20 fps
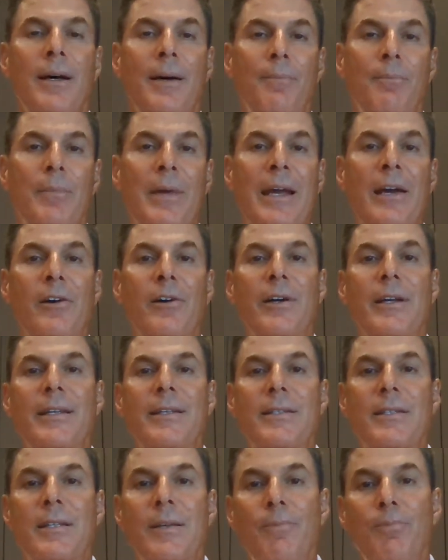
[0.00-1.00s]

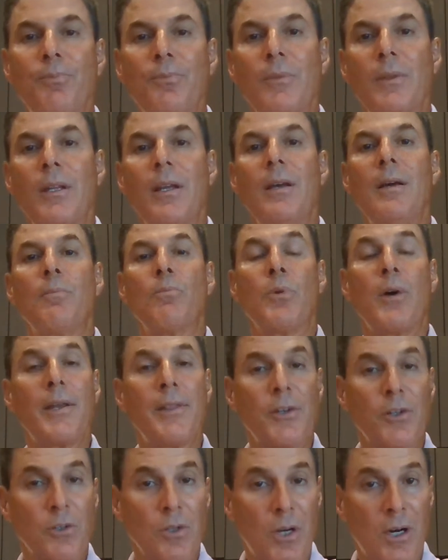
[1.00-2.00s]
Mary's
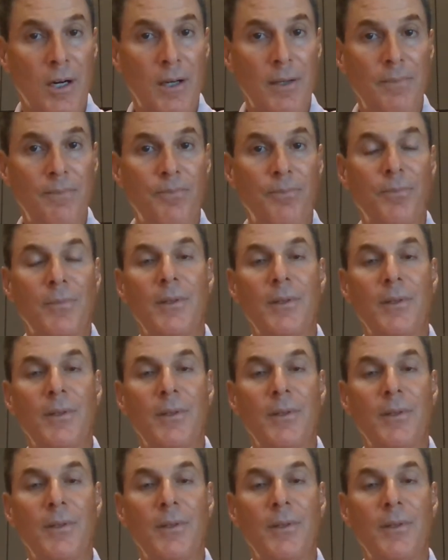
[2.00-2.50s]
brother-in-law,